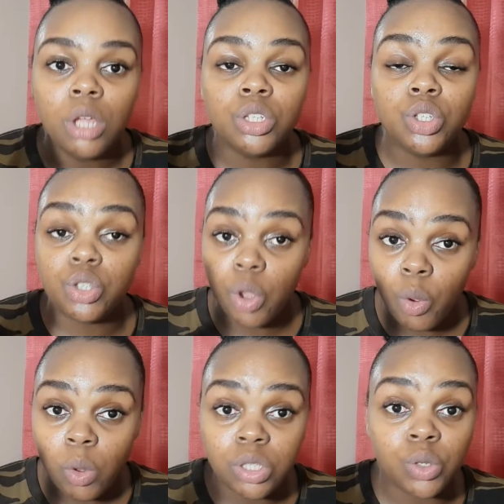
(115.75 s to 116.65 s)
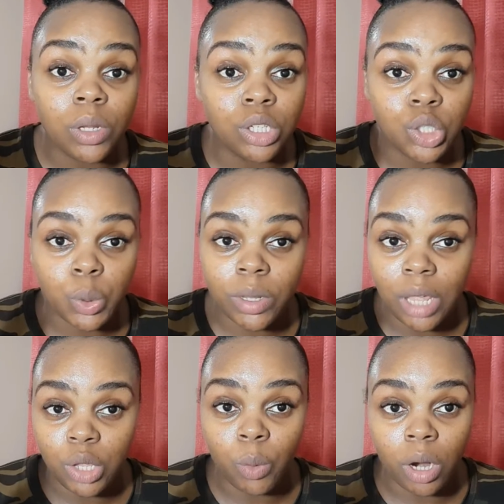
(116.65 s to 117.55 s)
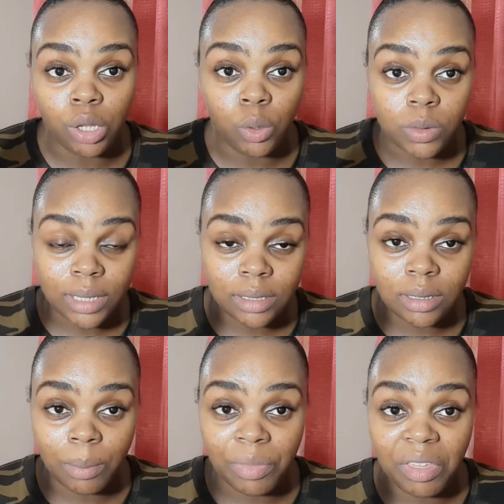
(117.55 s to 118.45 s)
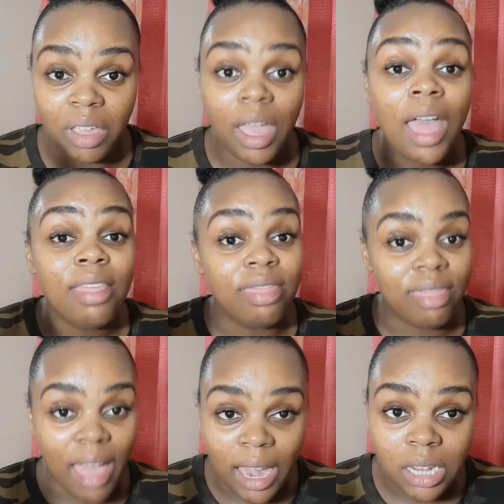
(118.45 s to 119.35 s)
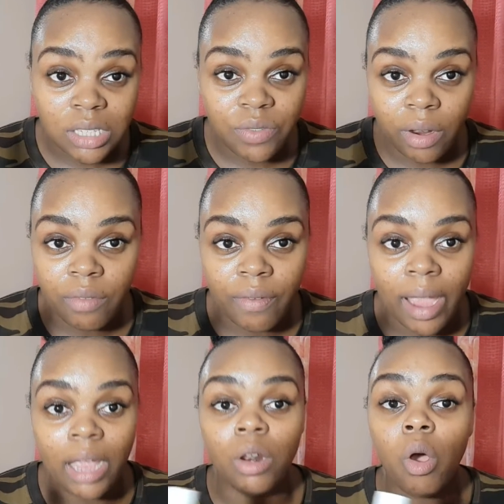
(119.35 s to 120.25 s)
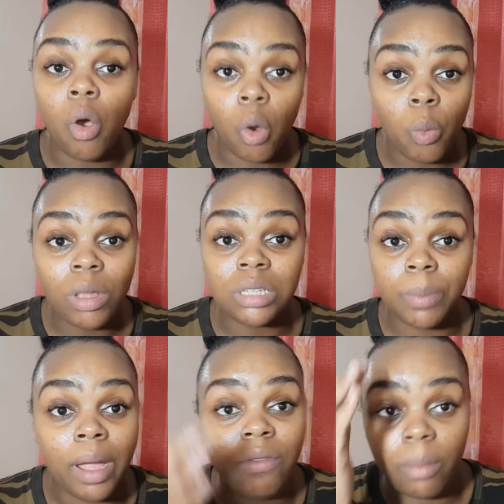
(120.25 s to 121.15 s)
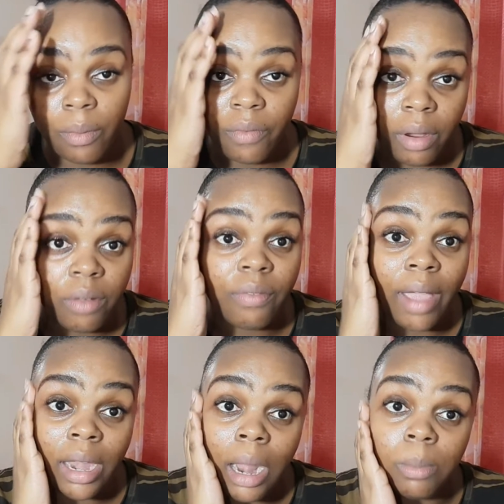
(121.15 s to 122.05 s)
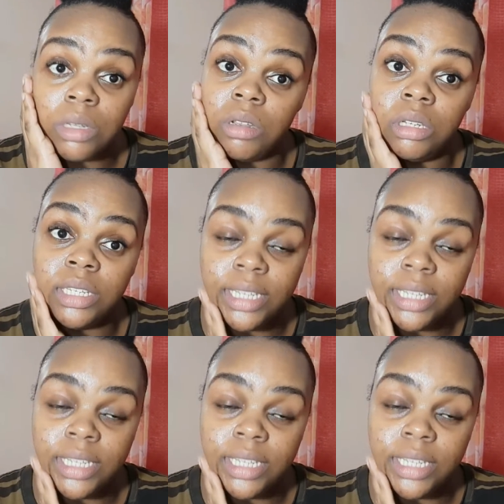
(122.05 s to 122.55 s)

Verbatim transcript: So to ensure that you are using something that is verified, always buy from a verified Amazon